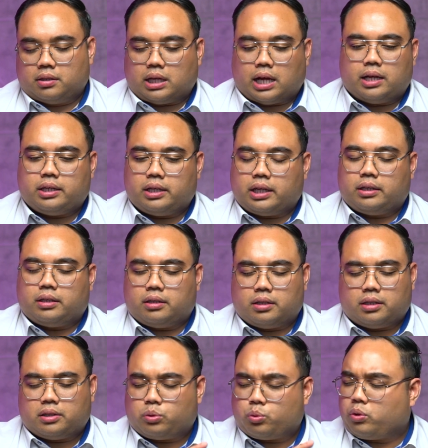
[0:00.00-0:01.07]
other than
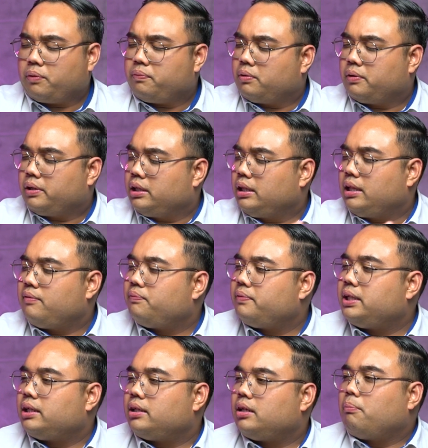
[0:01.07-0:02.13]
the 12 or
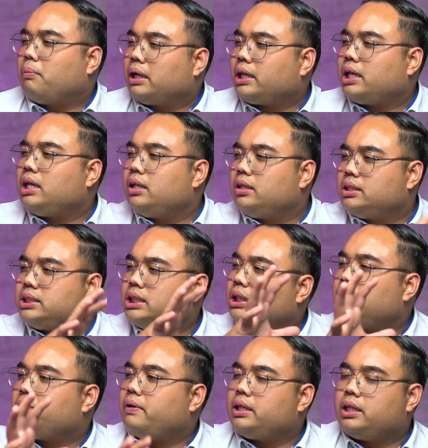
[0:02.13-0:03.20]
11 marquee
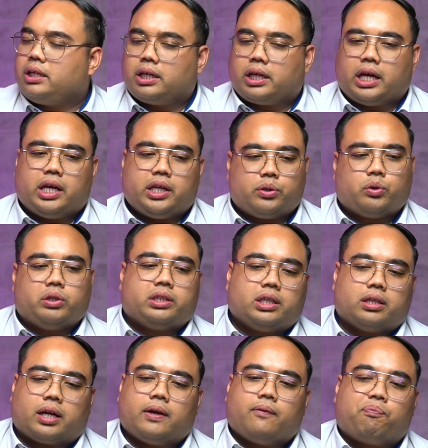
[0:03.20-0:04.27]
initiative under the
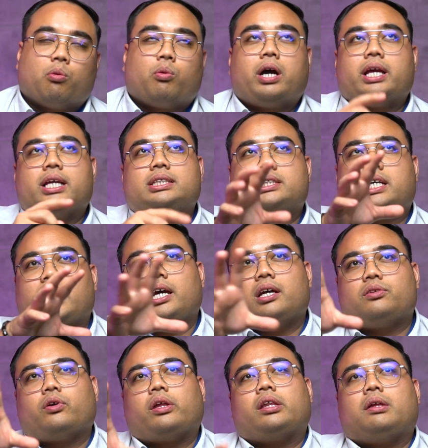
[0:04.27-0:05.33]
KL20, right? Why is
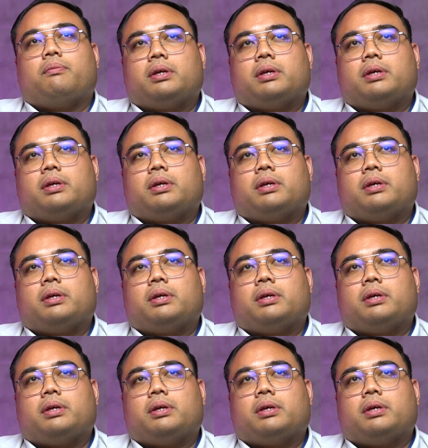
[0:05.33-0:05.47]
KL20?